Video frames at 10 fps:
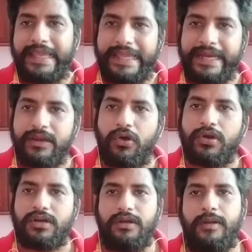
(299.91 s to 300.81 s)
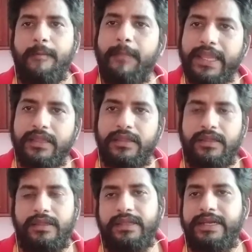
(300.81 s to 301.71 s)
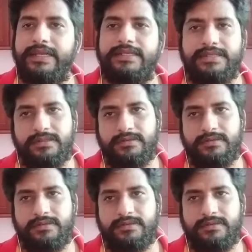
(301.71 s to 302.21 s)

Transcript: NR by NS.